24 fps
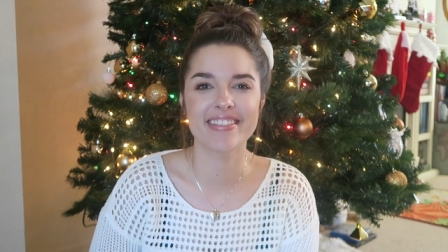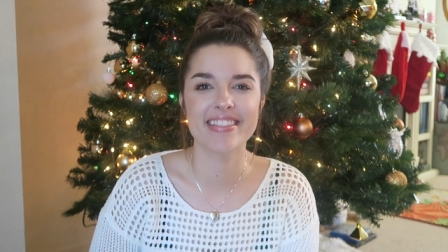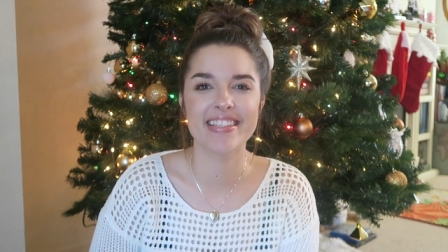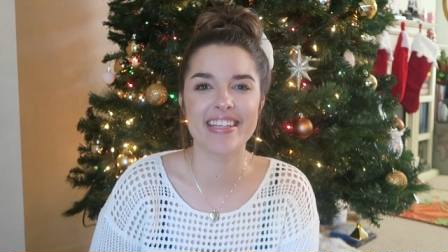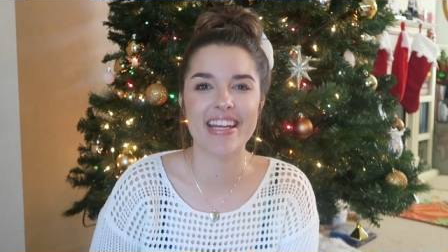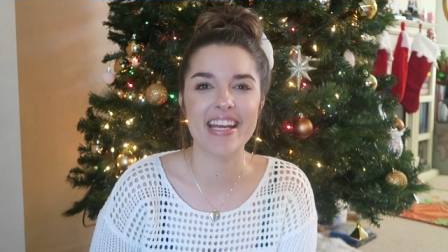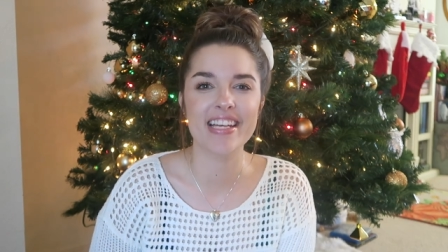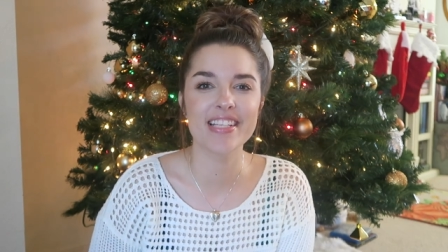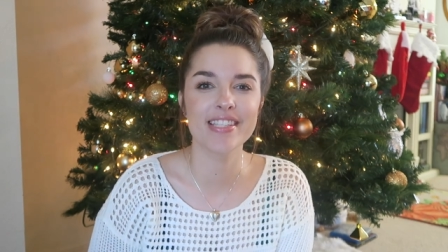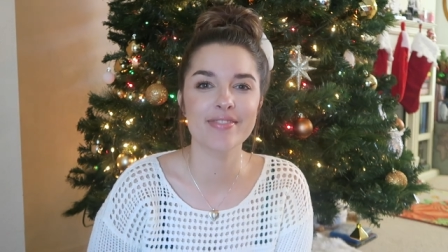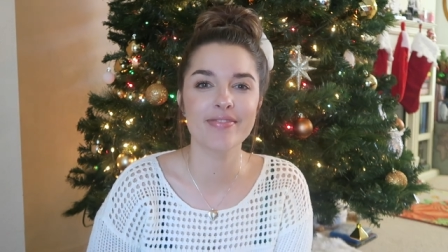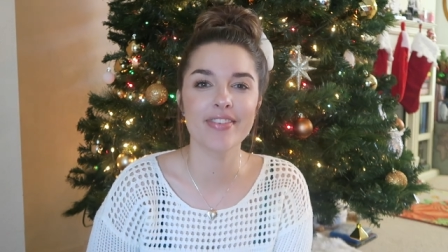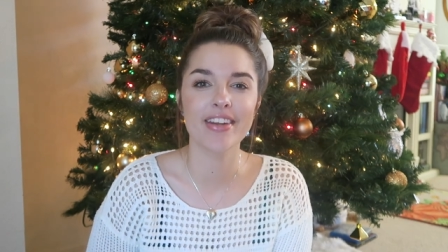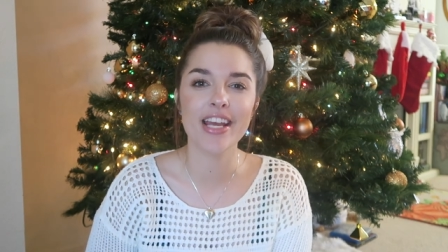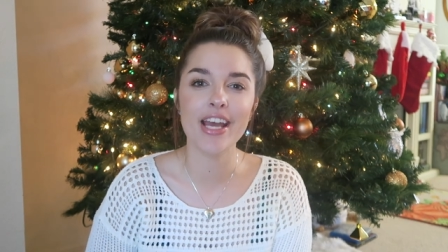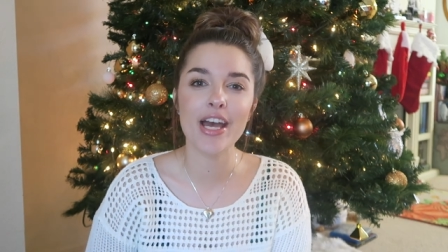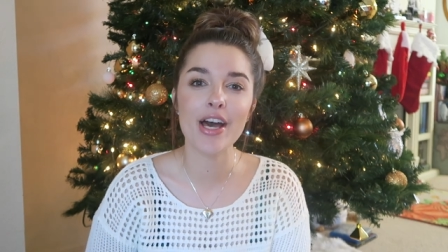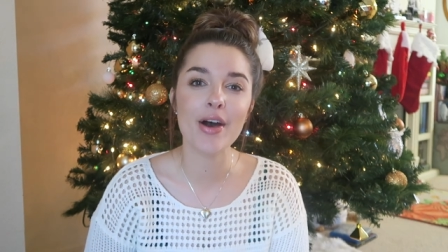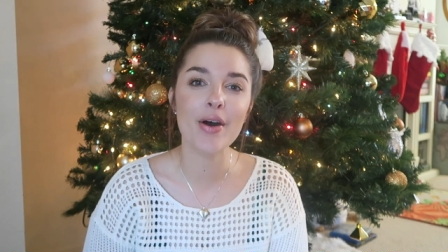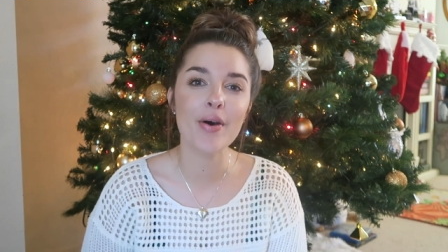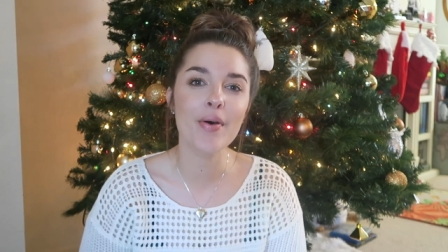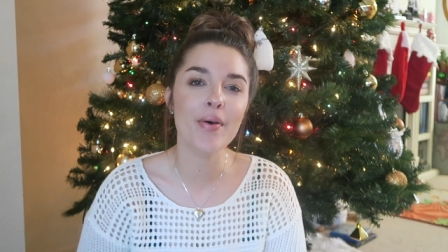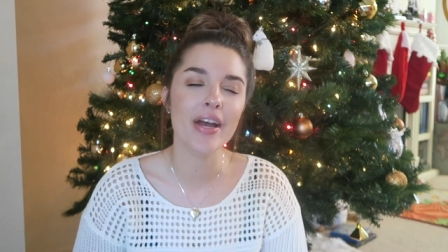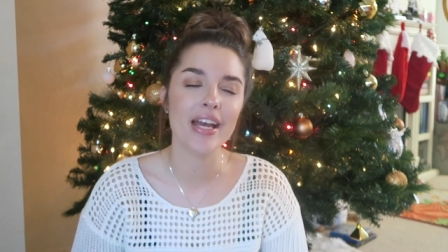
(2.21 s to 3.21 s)
Today's
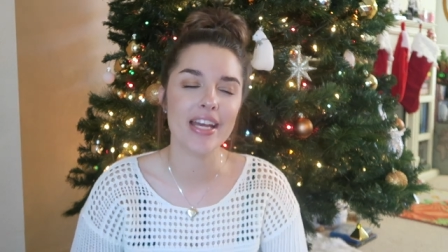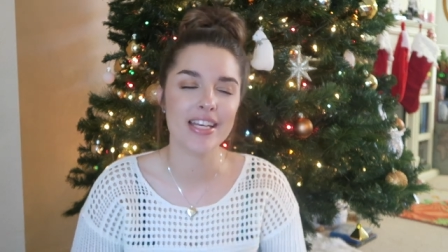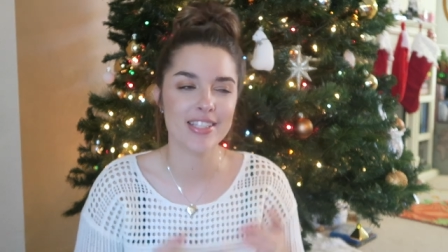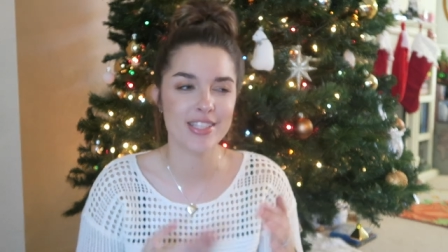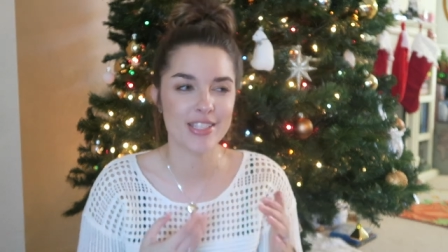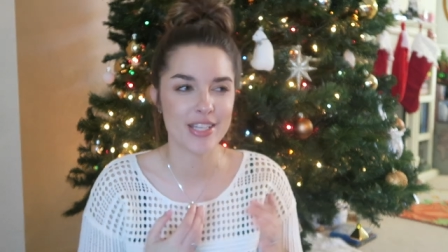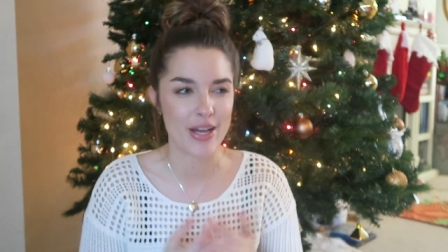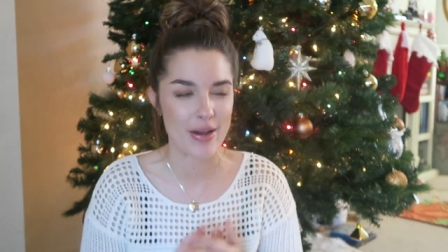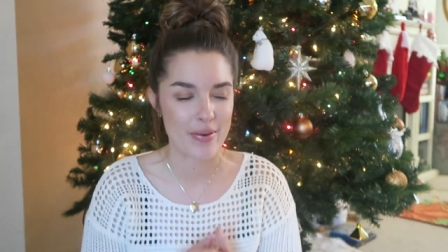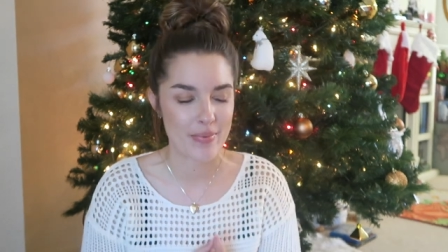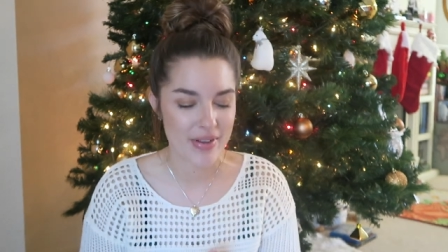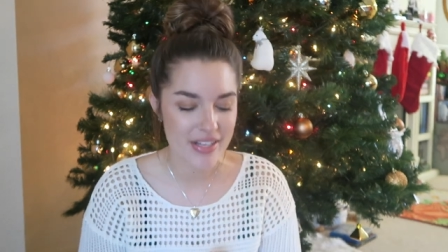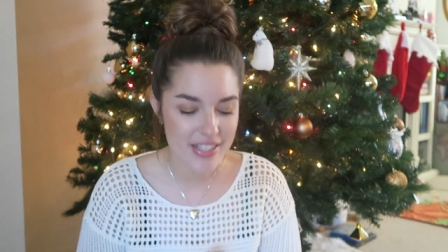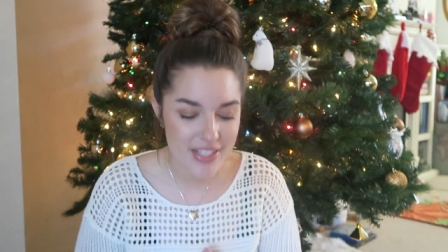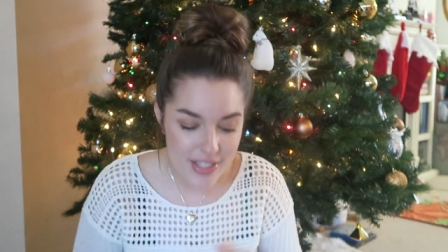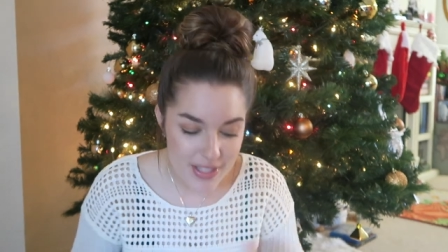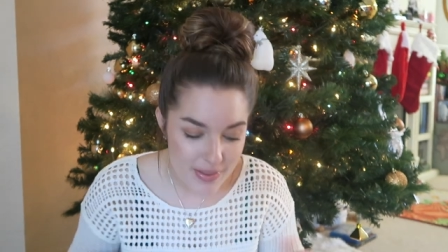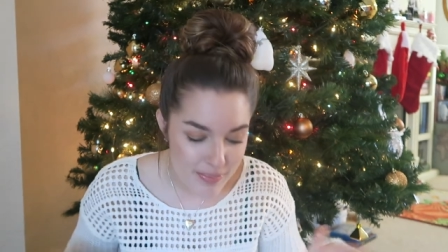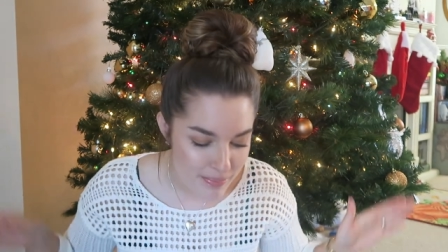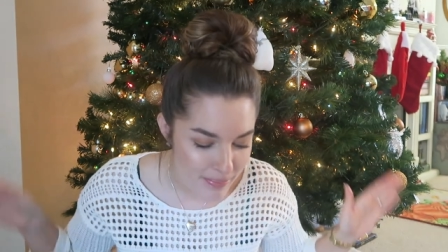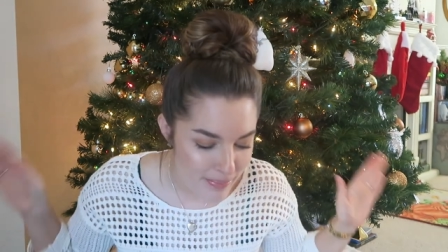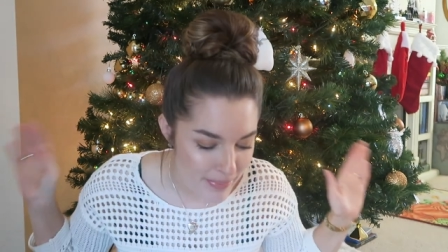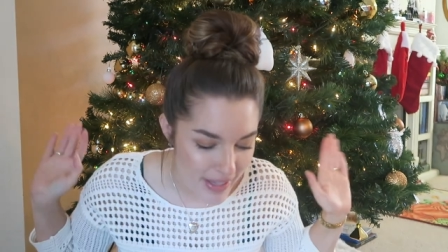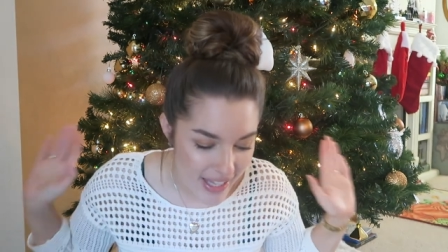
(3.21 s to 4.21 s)
video is going to